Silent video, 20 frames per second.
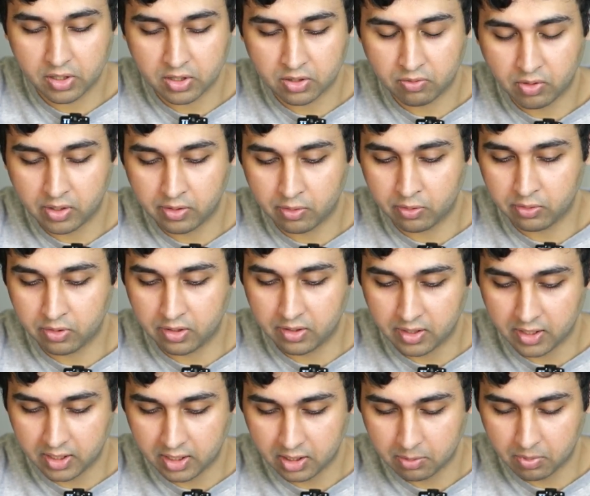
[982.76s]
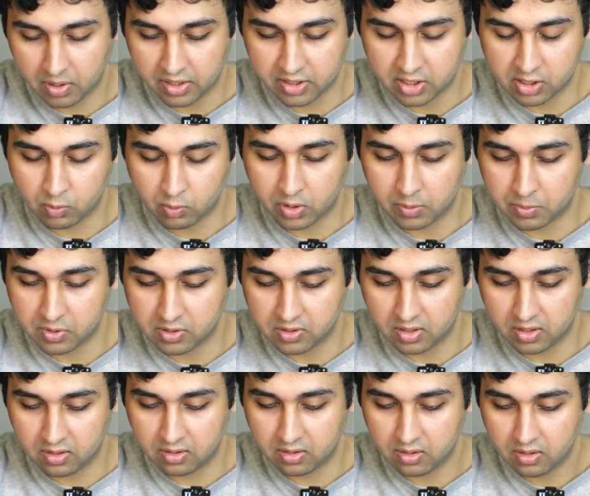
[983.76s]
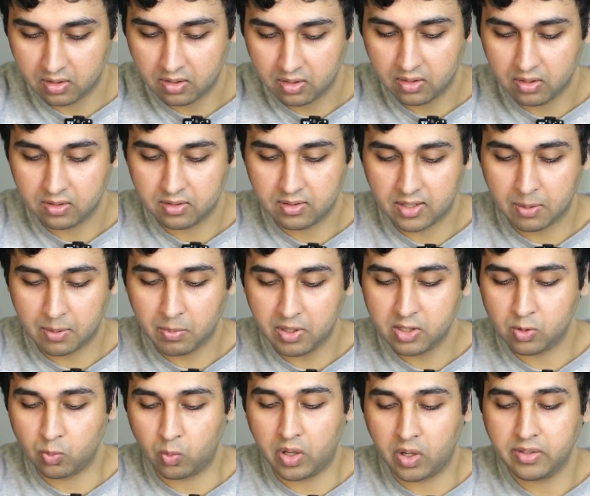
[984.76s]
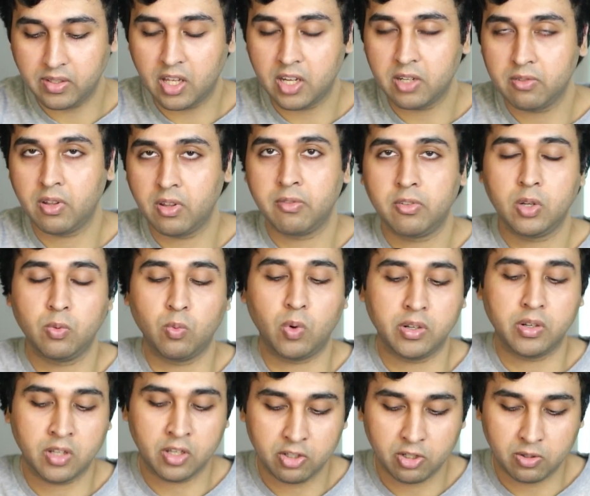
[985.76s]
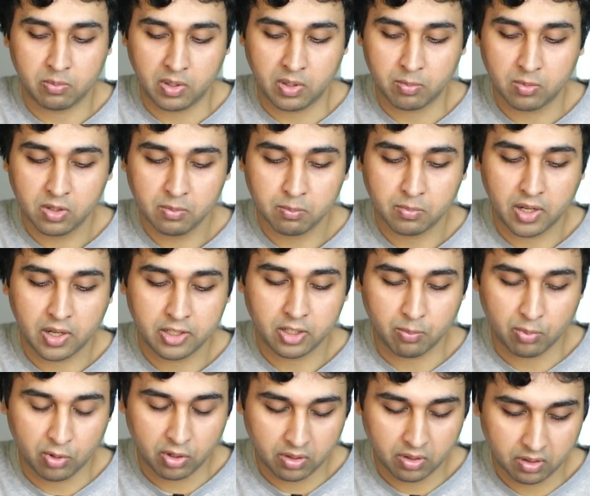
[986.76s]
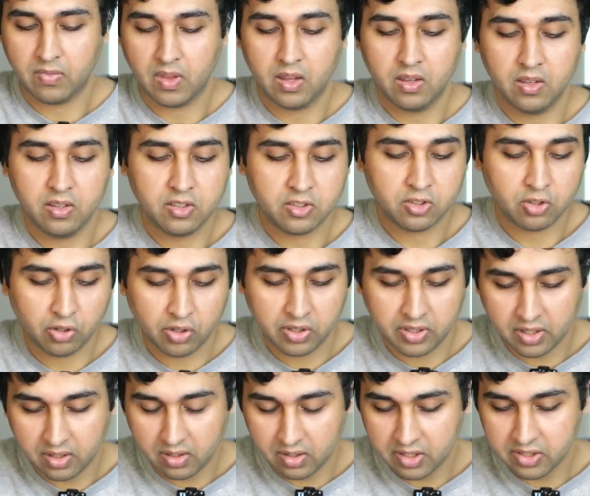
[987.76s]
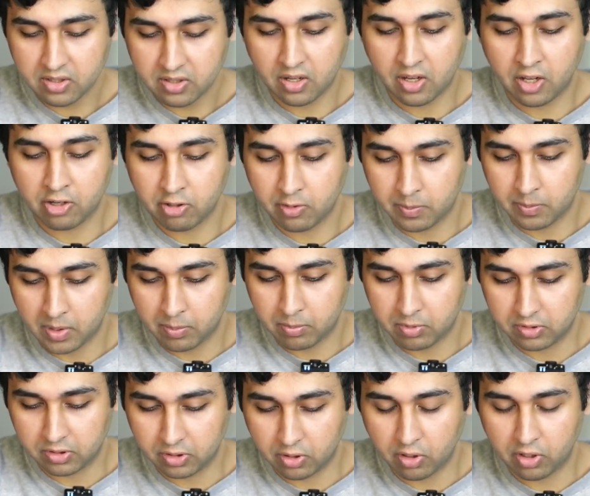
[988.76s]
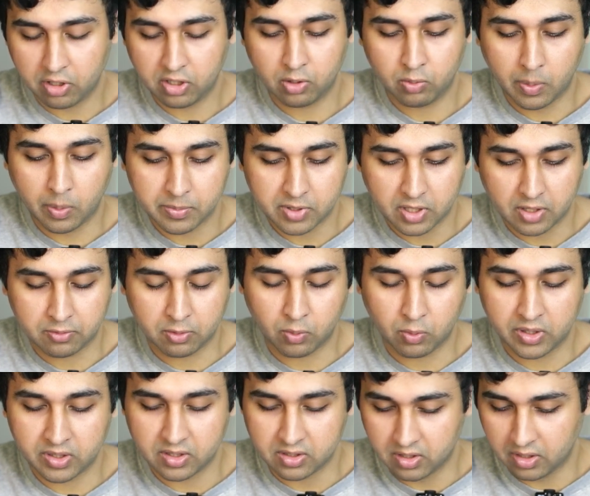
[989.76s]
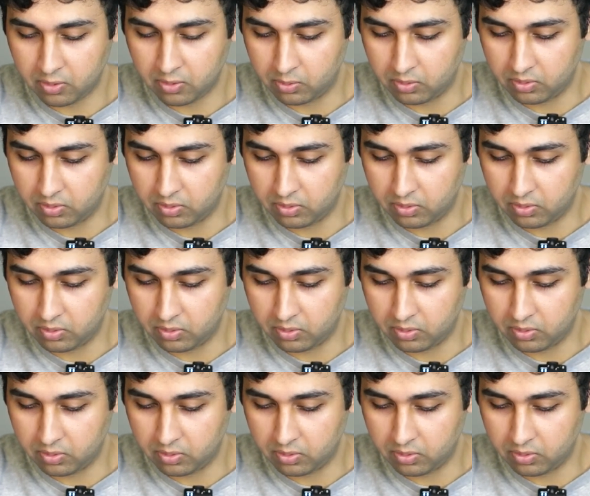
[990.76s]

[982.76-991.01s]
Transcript: rate on your landing page is 1%, that means 1 out of every 100 people buy your product. So you need at least 100 people to go to your website for one sale.